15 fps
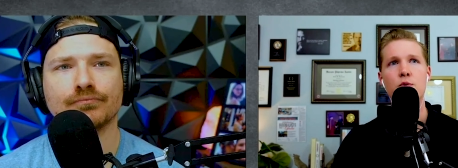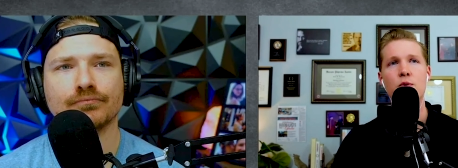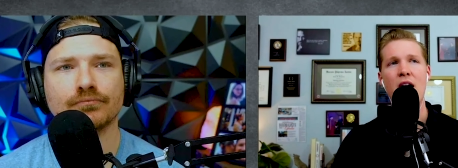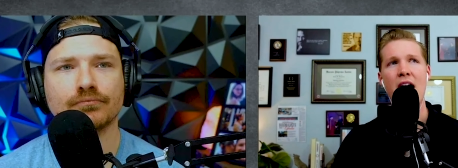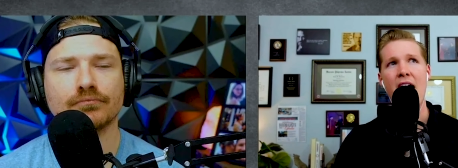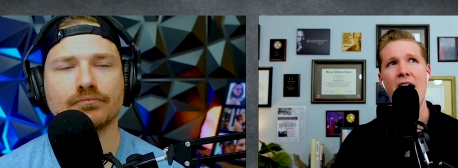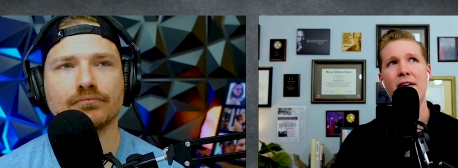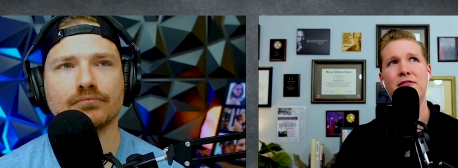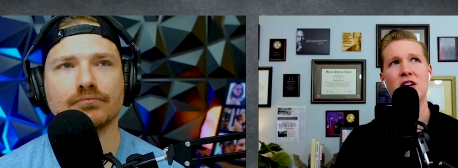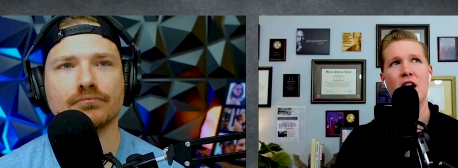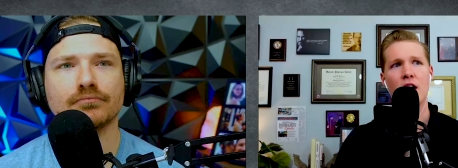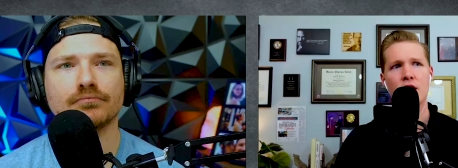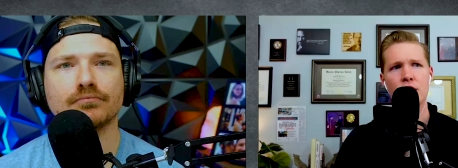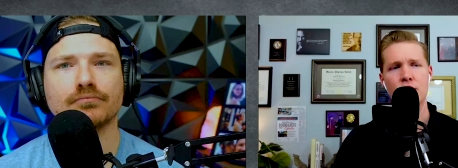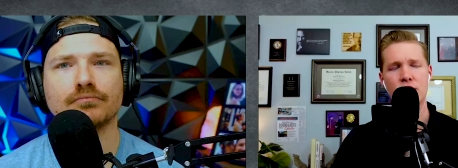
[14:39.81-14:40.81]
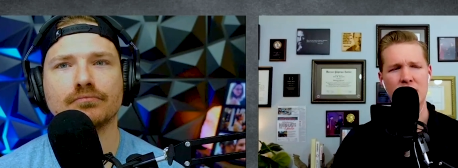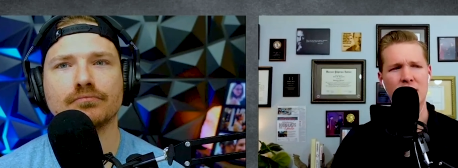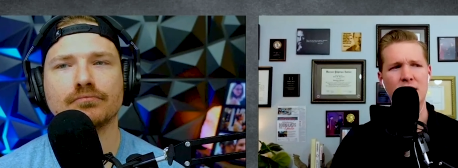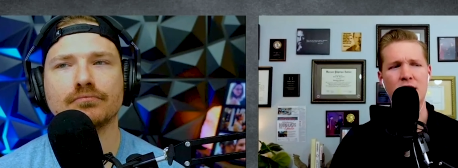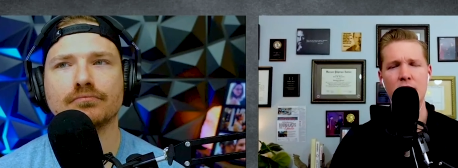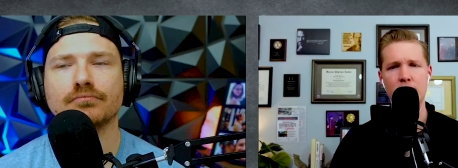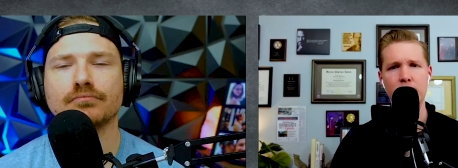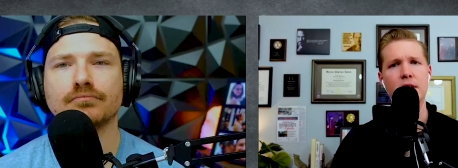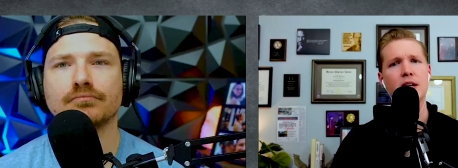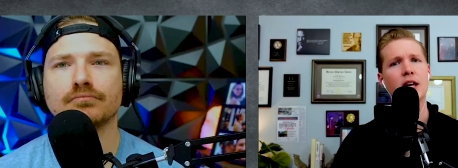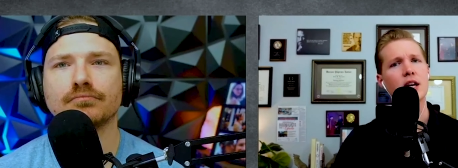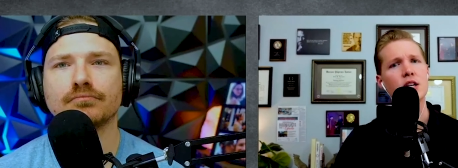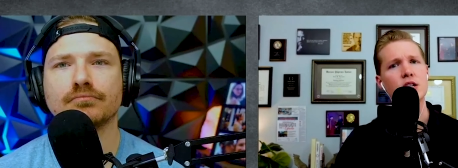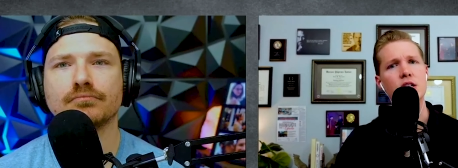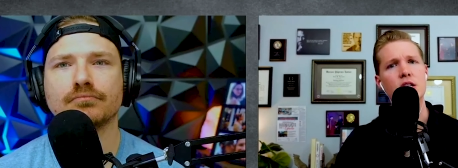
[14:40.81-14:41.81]
Speaker 1: You have to understand the
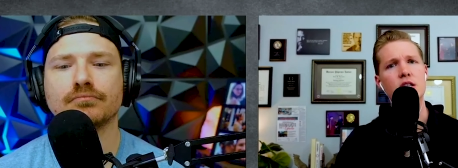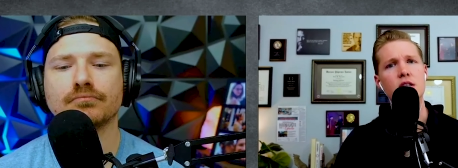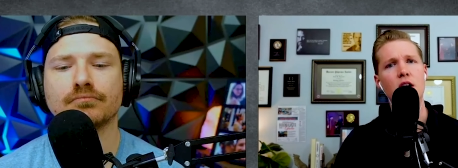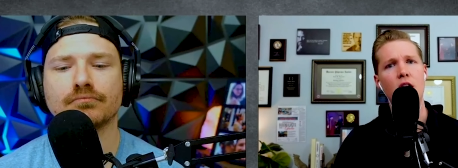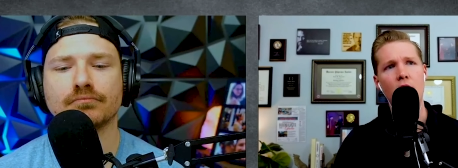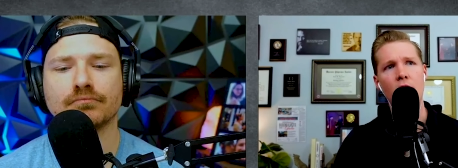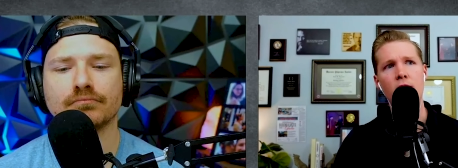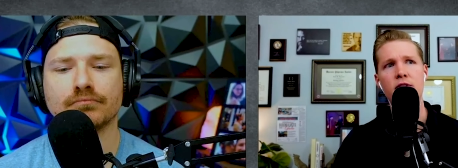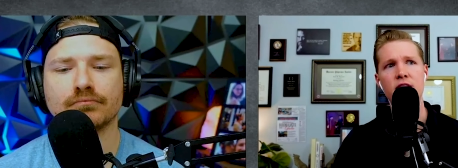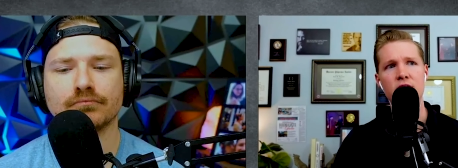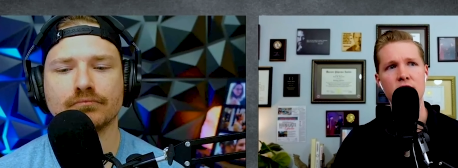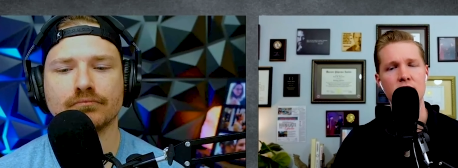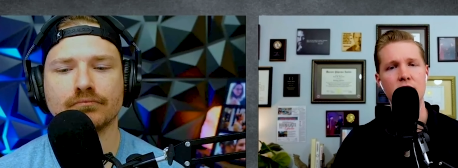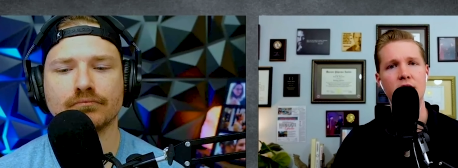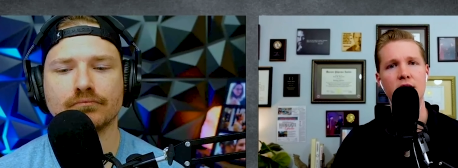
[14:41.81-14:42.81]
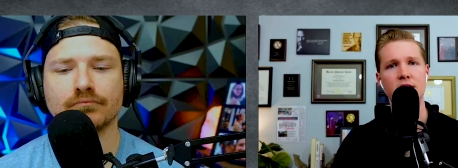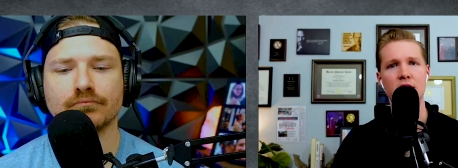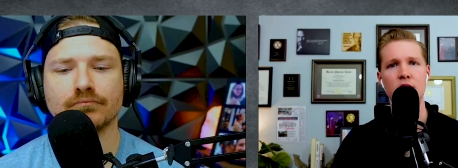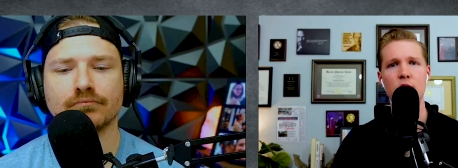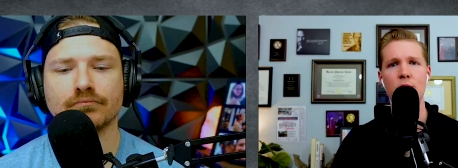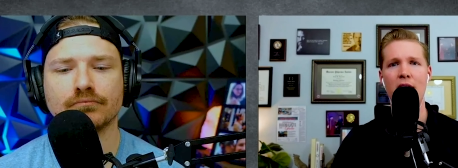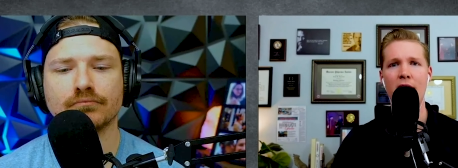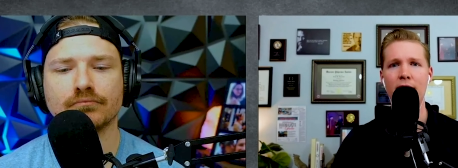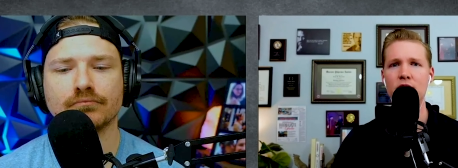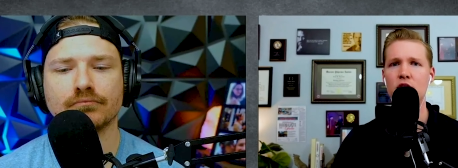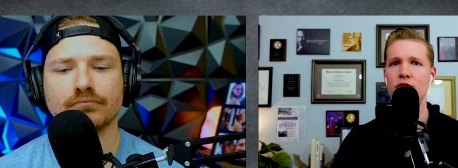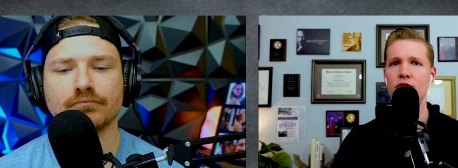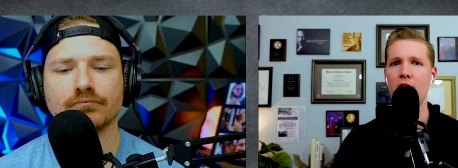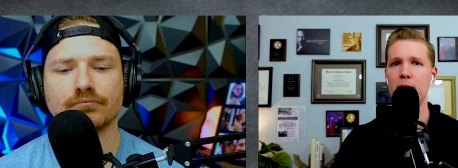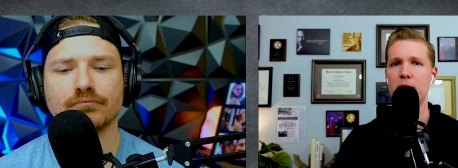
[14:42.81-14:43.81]
implications of these things, and you
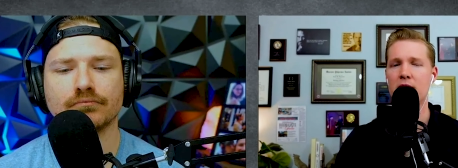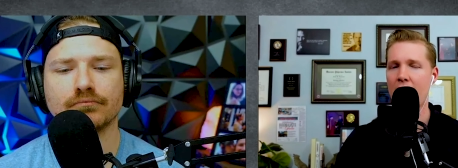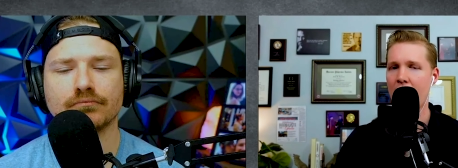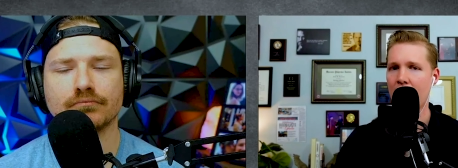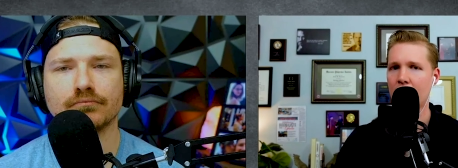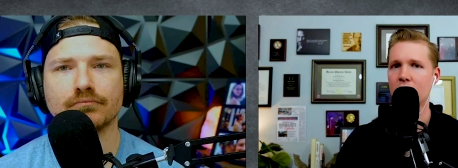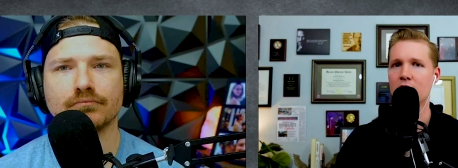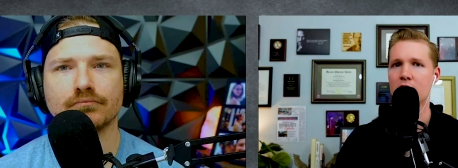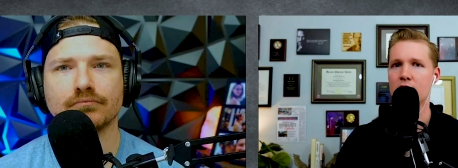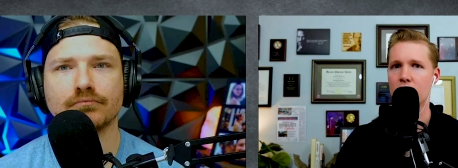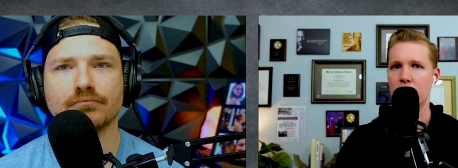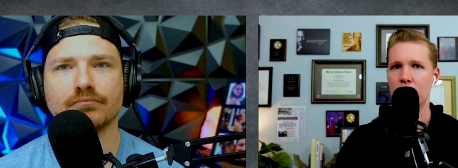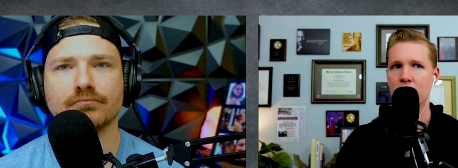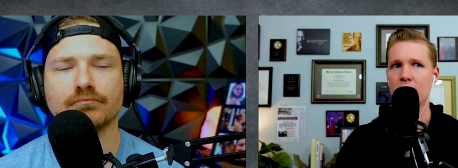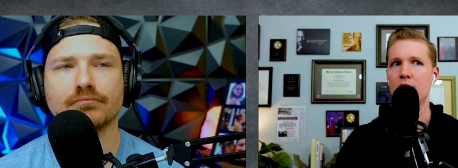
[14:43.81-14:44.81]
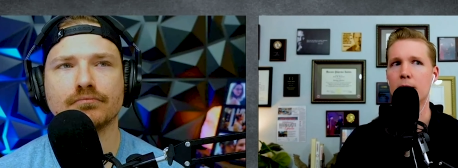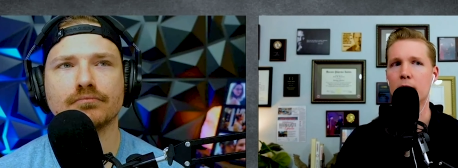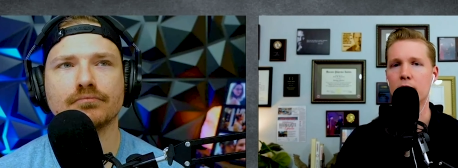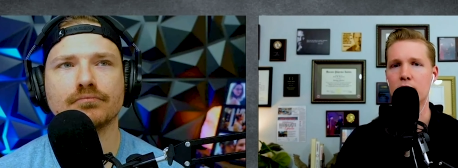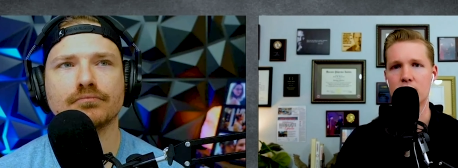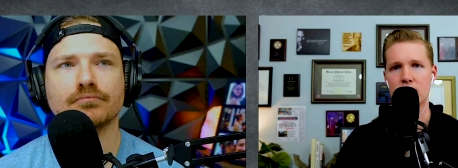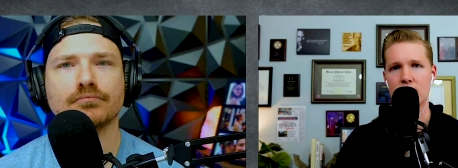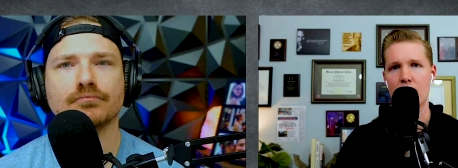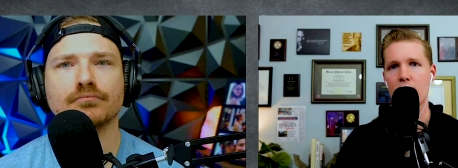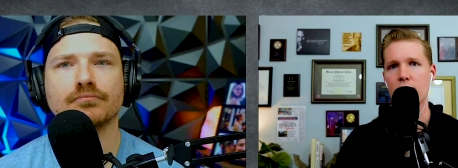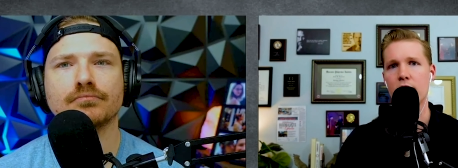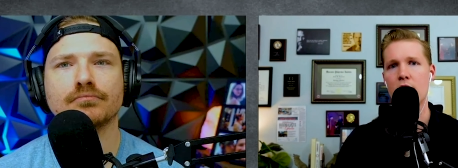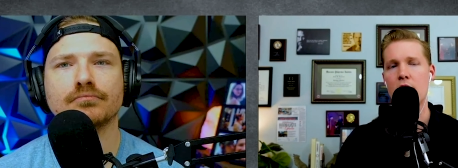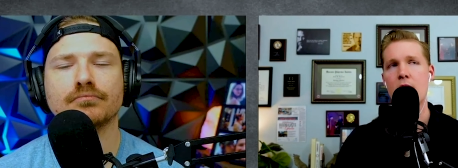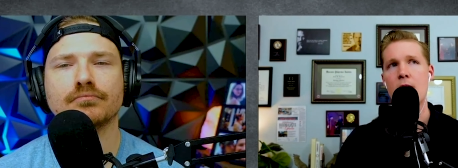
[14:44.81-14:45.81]
have to try to be accurate in your thinking about
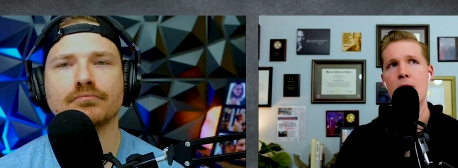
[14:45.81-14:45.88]
yourself.